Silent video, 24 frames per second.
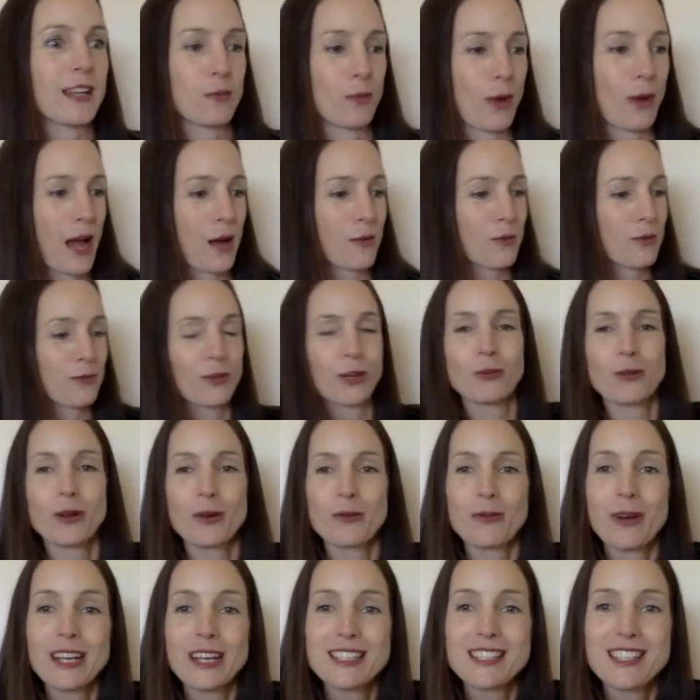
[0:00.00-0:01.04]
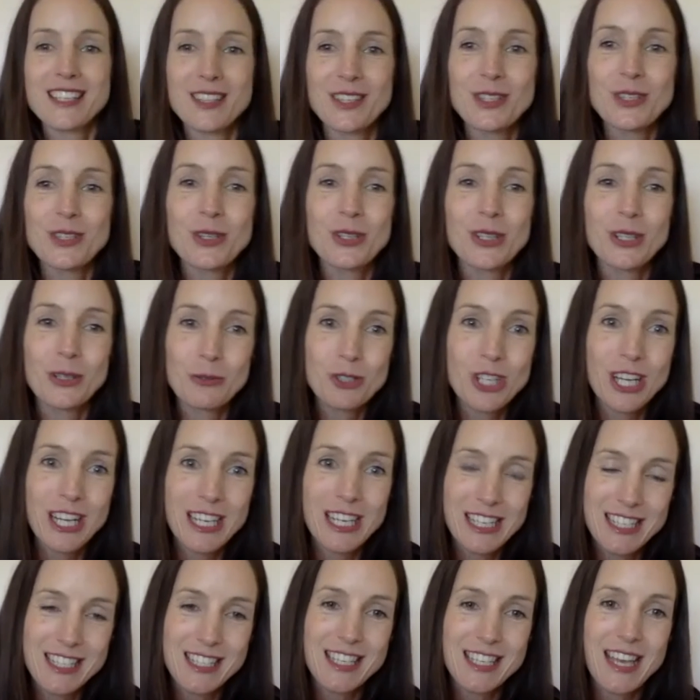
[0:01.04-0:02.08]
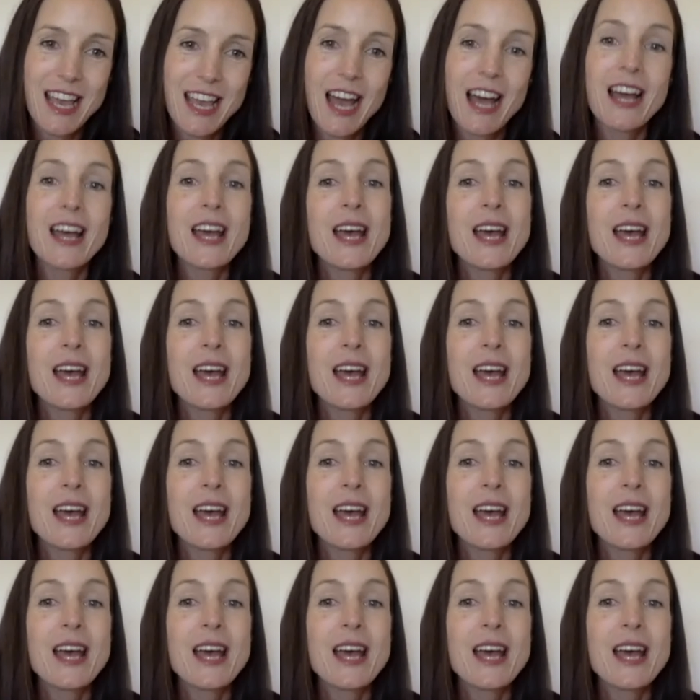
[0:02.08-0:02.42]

Wow, we're raising the new little genius here.